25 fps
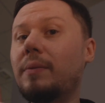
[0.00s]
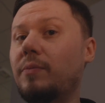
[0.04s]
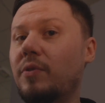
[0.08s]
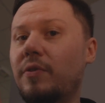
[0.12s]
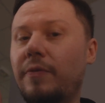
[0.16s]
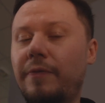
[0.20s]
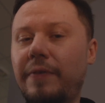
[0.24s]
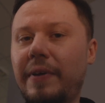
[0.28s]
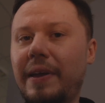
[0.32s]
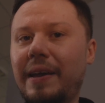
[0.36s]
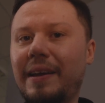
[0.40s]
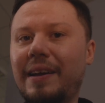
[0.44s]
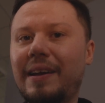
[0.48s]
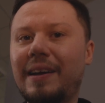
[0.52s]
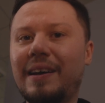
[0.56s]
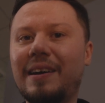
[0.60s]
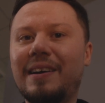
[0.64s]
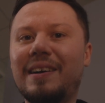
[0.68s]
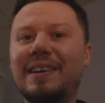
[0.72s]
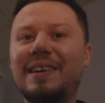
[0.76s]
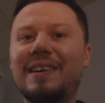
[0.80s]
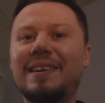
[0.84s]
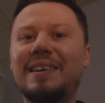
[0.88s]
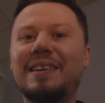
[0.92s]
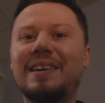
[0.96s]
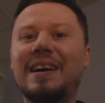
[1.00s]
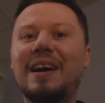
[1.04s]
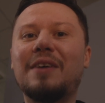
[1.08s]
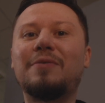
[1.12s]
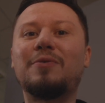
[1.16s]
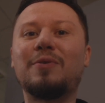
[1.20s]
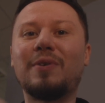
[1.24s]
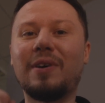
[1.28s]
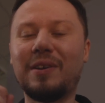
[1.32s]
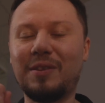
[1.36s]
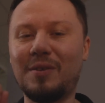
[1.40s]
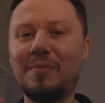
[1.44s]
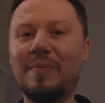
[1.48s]
more thing I
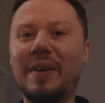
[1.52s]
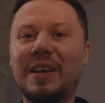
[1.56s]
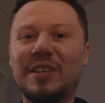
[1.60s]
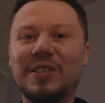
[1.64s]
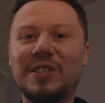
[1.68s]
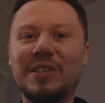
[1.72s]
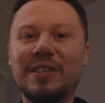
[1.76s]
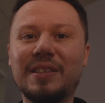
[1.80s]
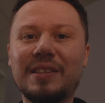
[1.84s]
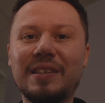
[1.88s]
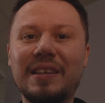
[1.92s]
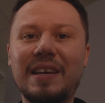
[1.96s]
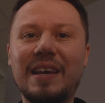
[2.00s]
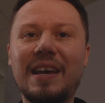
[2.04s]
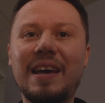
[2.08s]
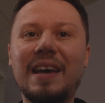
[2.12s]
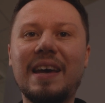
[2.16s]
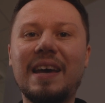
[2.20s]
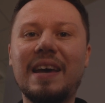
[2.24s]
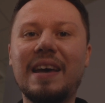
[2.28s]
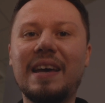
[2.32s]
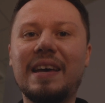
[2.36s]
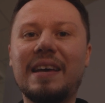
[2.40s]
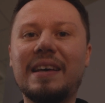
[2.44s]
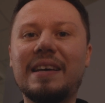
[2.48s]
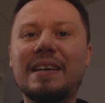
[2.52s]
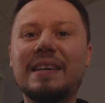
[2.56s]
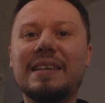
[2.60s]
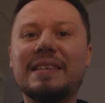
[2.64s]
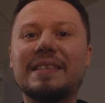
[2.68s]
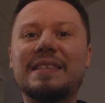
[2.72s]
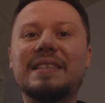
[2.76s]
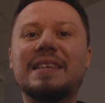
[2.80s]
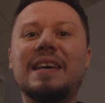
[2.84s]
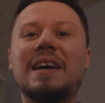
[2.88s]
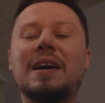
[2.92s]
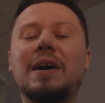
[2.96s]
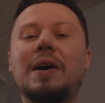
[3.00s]
forgot to mention
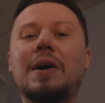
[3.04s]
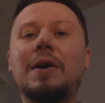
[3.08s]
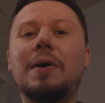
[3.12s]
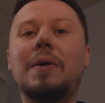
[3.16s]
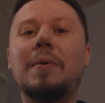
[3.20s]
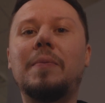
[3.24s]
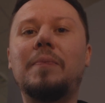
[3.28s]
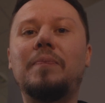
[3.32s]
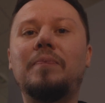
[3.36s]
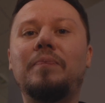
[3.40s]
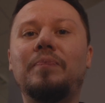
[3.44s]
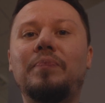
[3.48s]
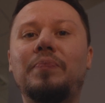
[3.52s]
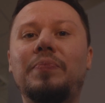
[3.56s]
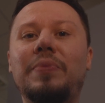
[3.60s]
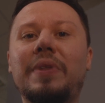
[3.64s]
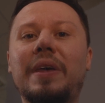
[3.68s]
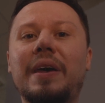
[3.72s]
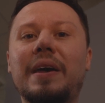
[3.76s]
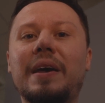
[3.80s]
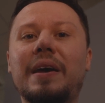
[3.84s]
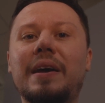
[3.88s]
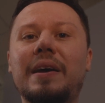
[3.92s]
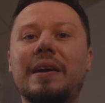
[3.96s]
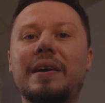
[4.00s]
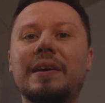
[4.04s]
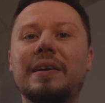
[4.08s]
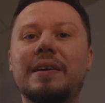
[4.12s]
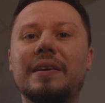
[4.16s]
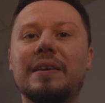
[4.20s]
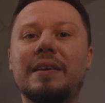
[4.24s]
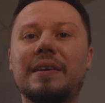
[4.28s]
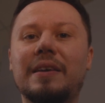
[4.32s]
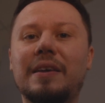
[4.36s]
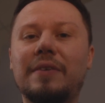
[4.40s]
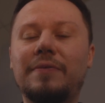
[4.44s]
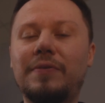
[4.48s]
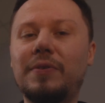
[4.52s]
is
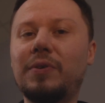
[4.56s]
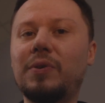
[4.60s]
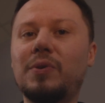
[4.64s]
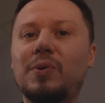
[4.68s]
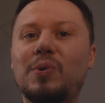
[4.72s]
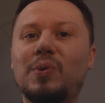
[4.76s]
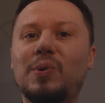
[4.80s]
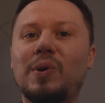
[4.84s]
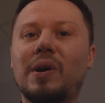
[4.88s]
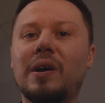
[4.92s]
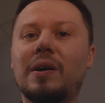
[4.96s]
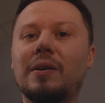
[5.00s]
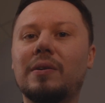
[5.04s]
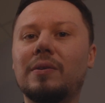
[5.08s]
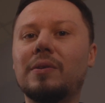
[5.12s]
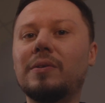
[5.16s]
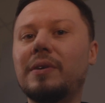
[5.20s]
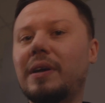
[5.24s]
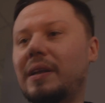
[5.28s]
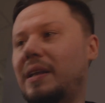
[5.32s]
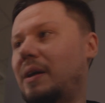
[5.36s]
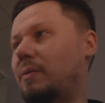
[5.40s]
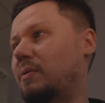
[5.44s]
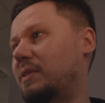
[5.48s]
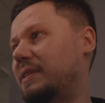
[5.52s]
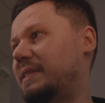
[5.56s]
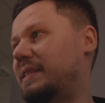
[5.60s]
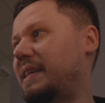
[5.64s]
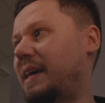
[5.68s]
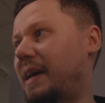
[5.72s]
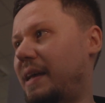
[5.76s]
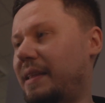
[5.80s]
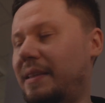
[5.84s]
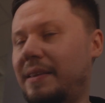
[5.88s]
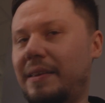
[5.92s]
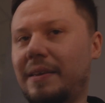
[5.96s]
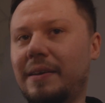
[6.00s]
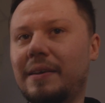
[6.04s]
if you look at our
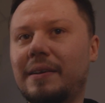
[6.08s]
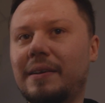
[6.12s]
set,